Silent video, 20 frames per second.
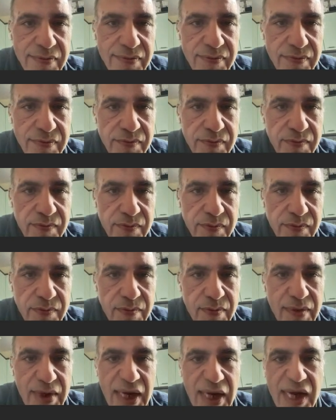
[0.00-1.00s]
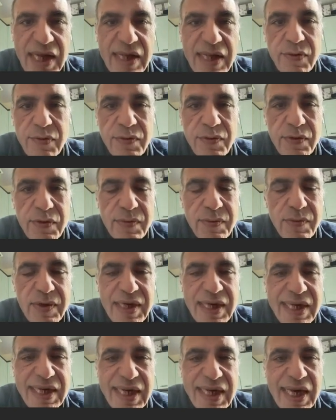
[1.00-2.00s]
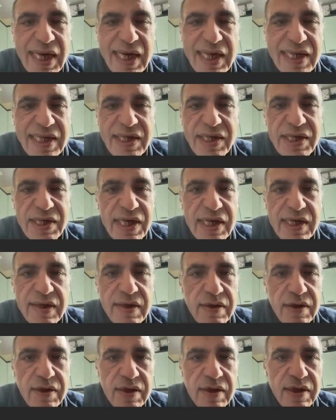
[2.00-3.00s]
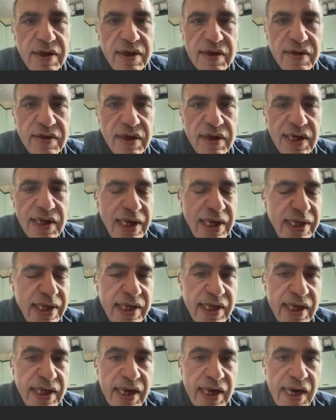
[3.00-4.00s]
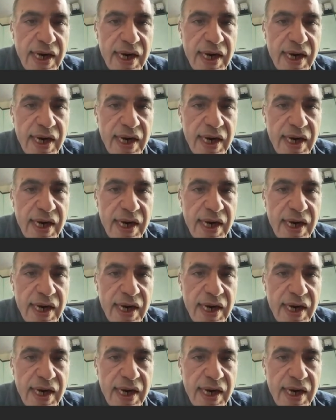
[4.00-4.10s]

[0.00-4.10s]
them, and we can add channels like